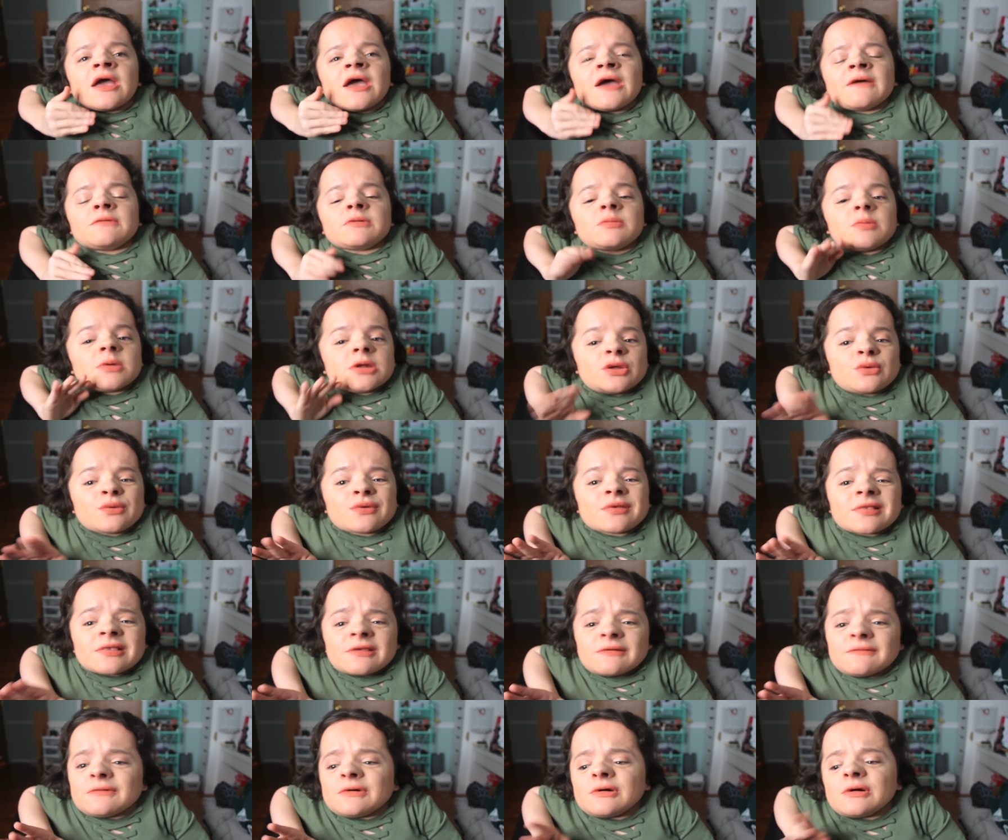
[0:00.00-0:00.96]
everybody was
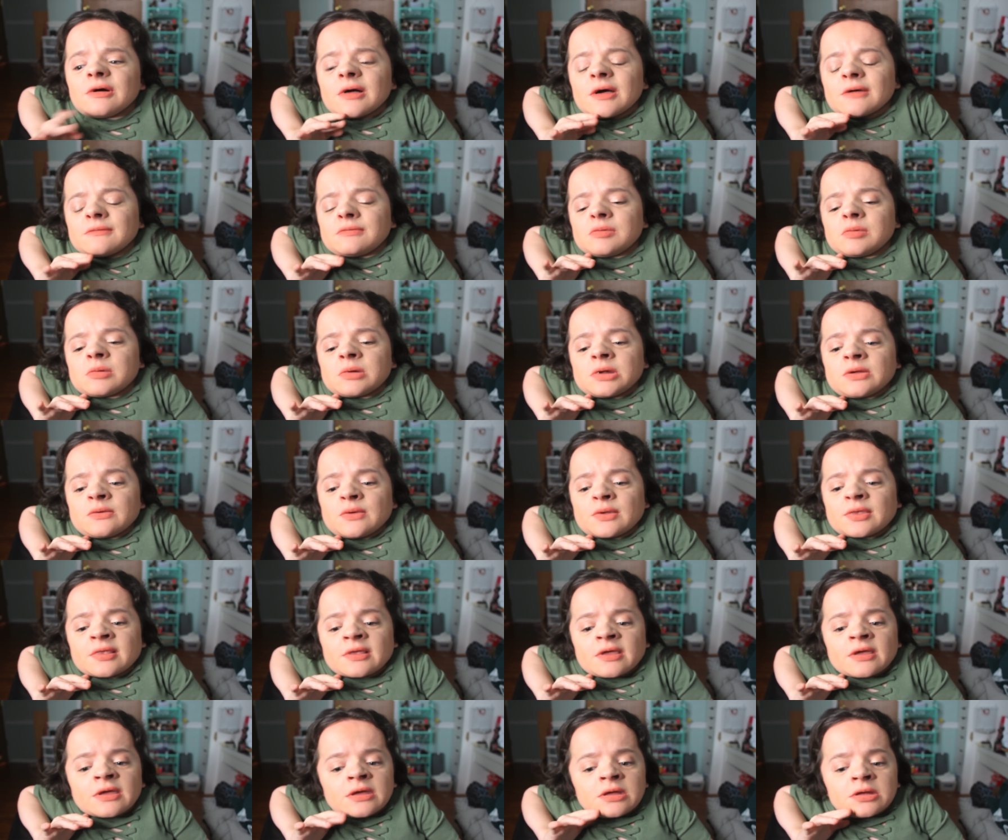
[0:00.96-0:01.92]
civil, everybody
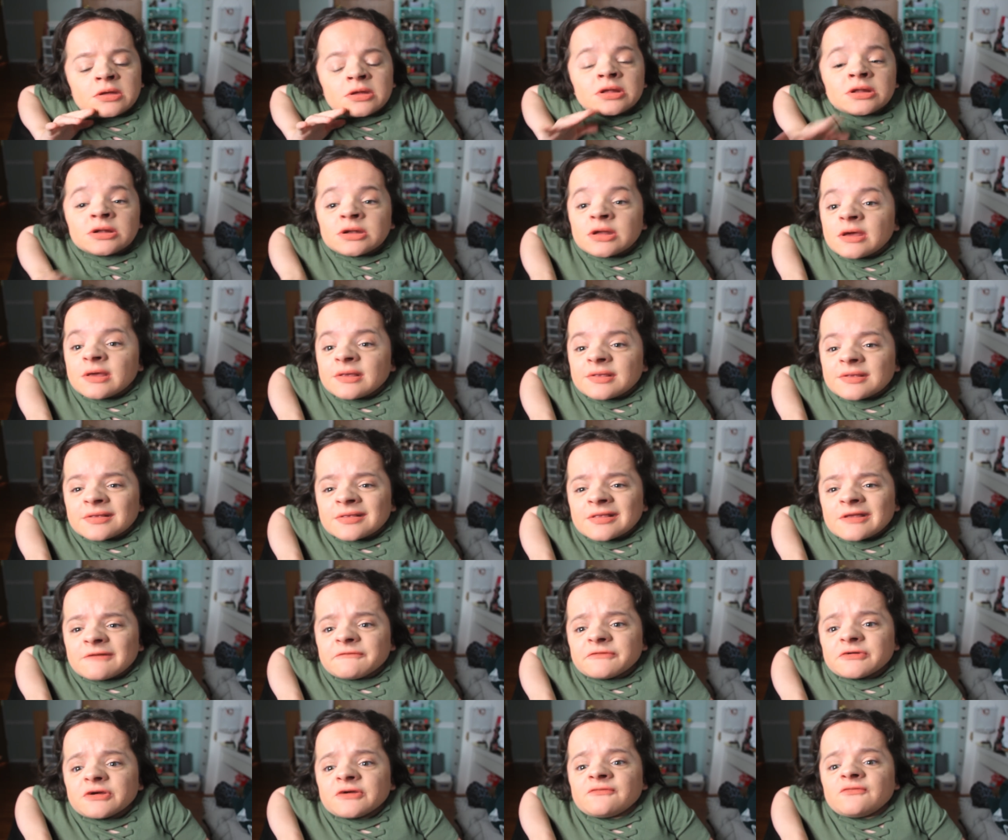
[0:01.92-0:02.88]
was nice,
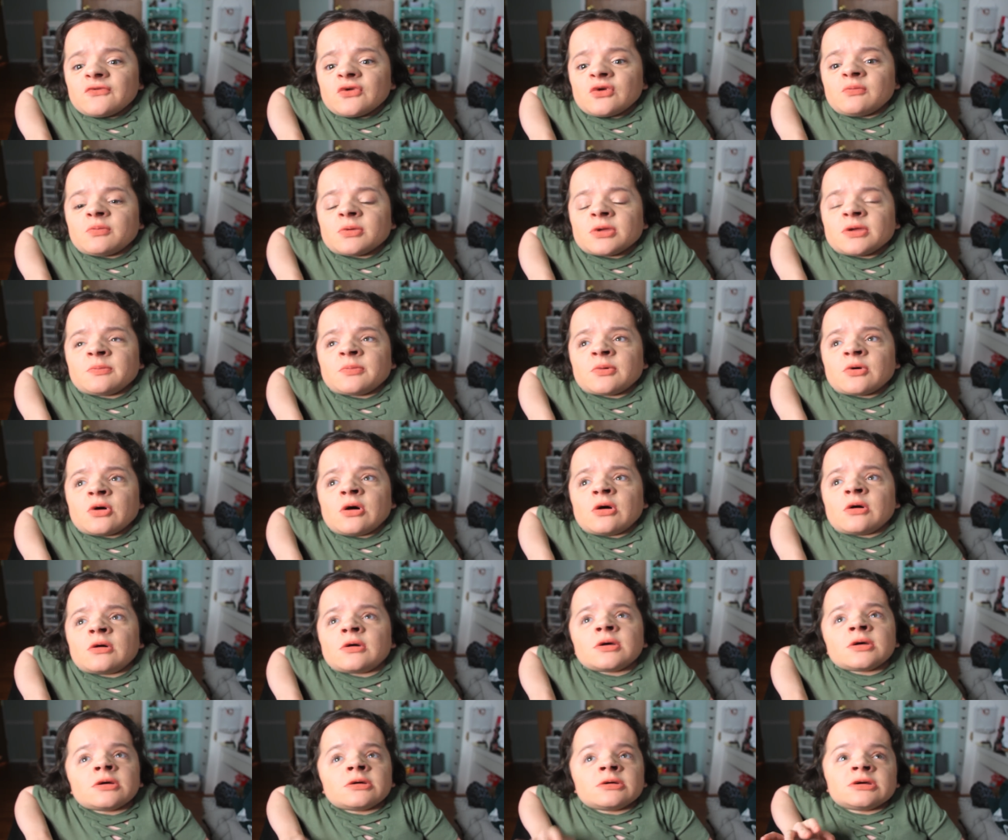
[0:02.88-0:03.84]
except for a few
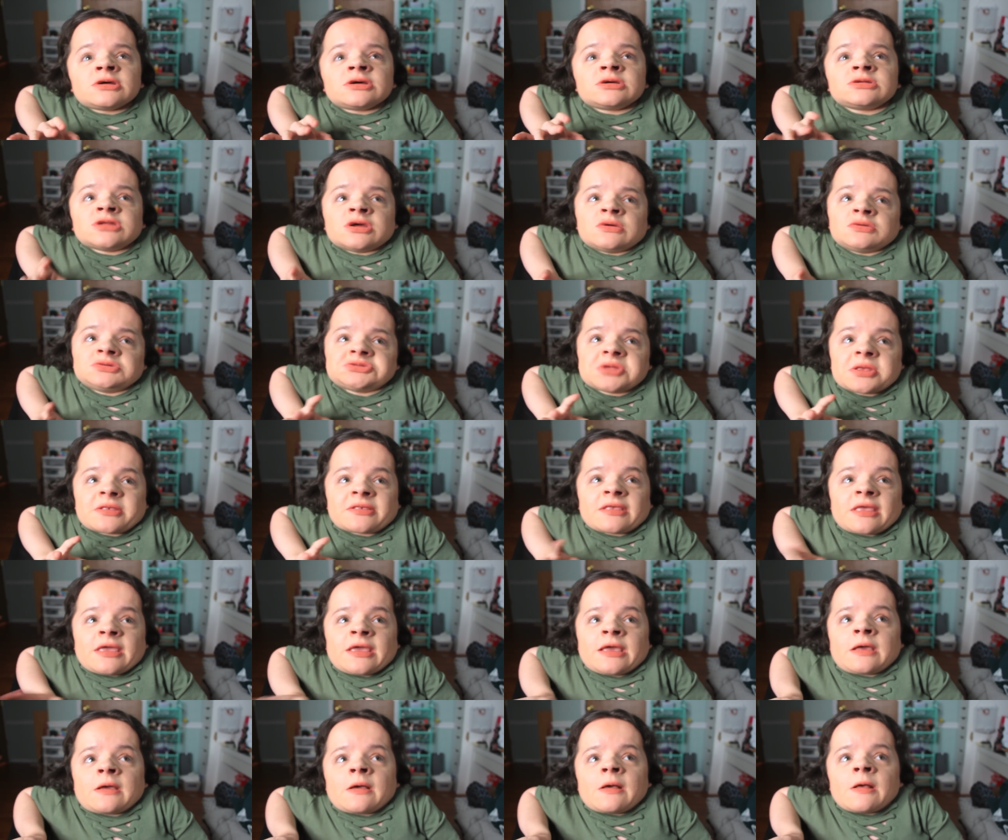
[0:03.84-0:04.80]
people that would just,
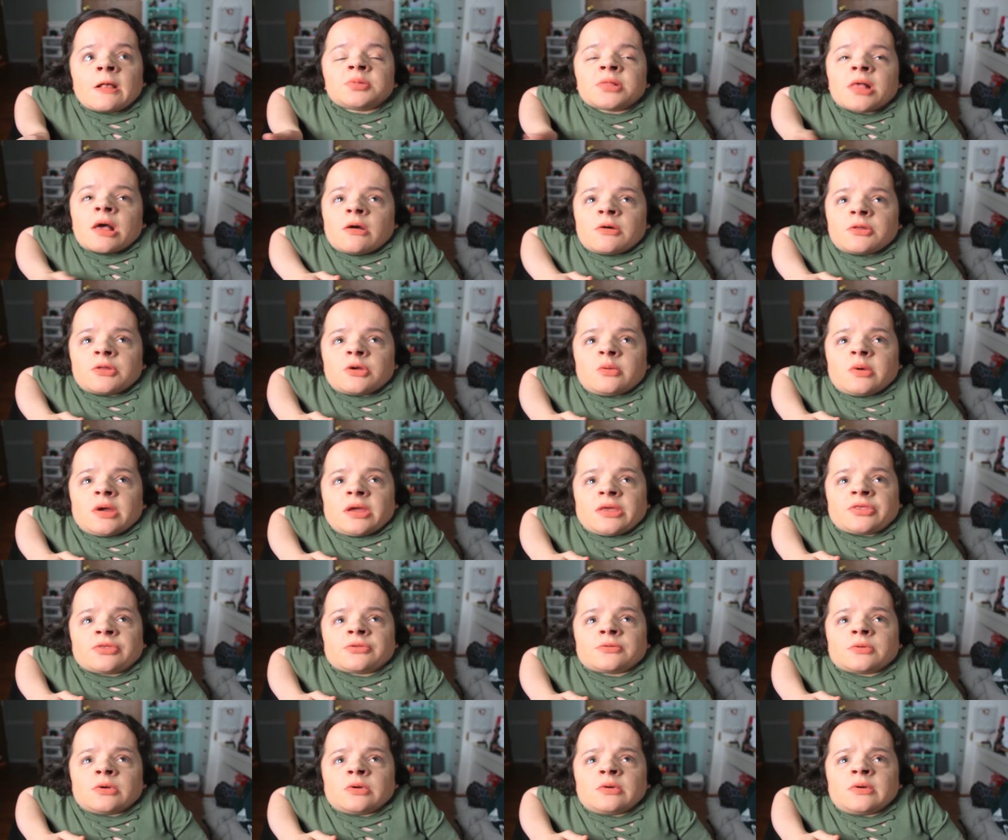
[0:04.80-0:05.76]
like, plow their way
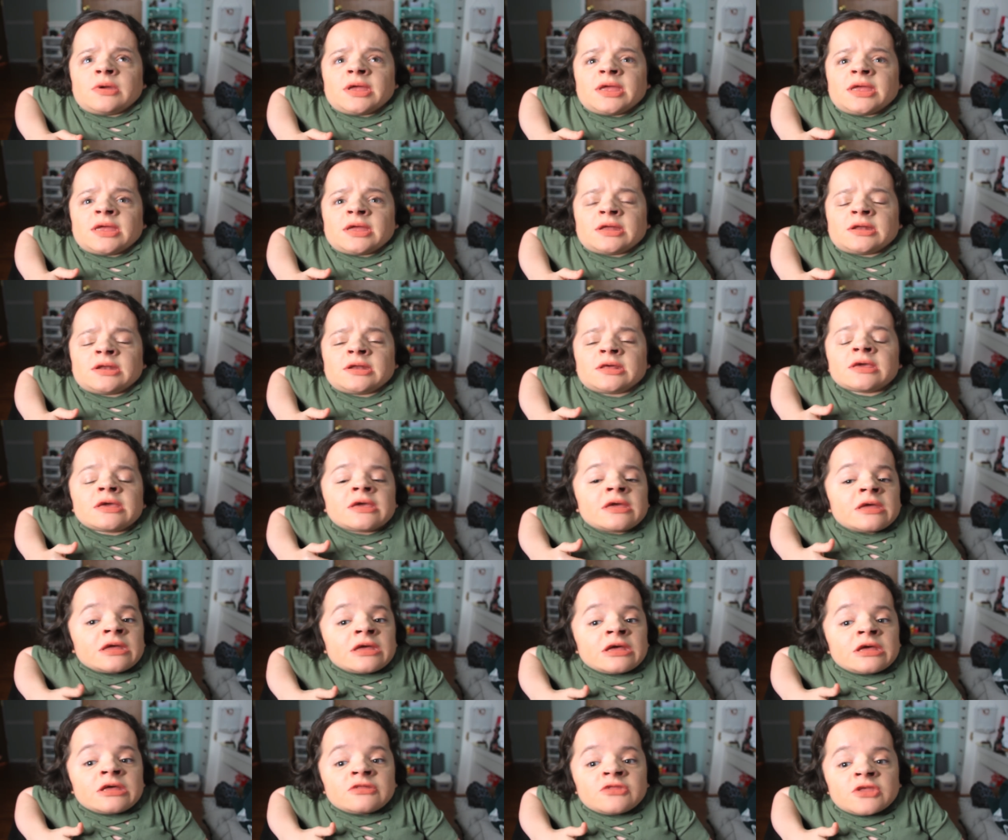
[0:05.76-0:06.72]
through. And
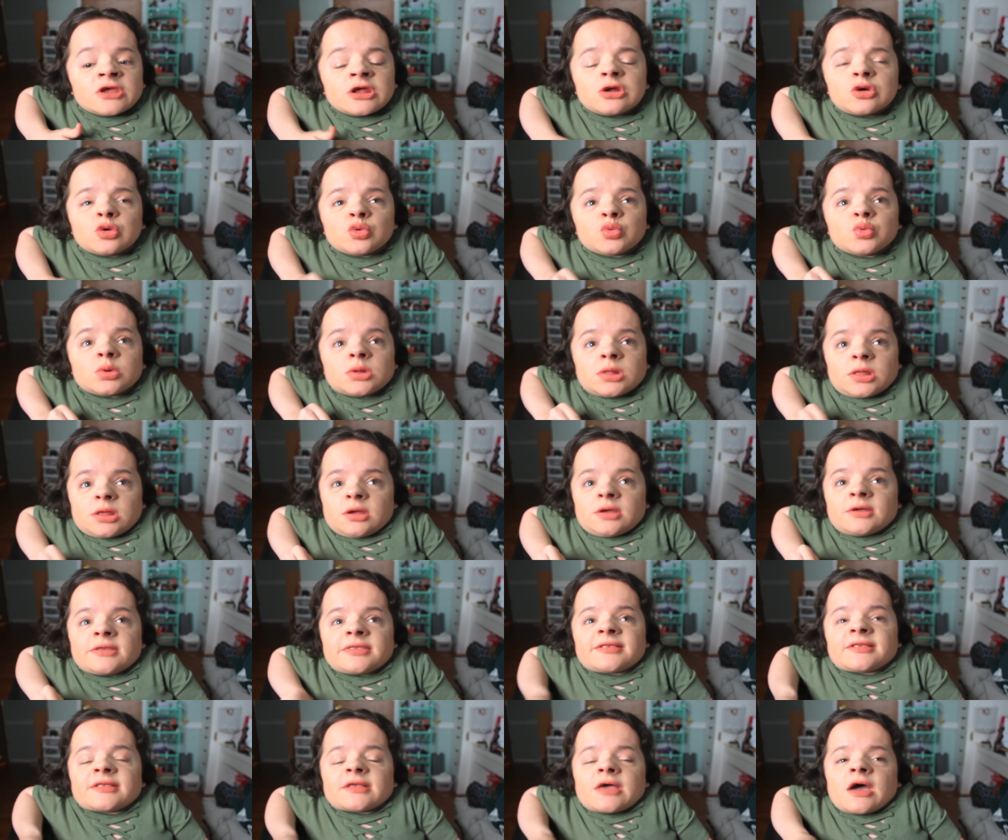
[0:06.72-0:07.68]
they had a really
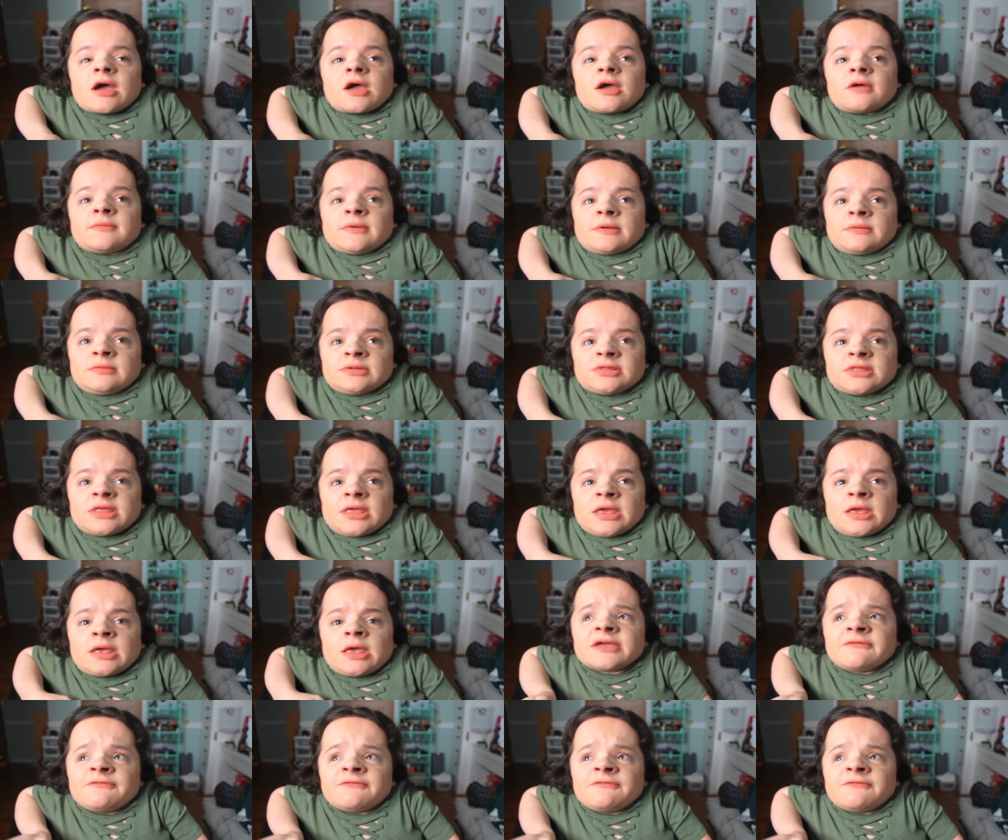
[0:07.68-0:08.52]
good stock of everything.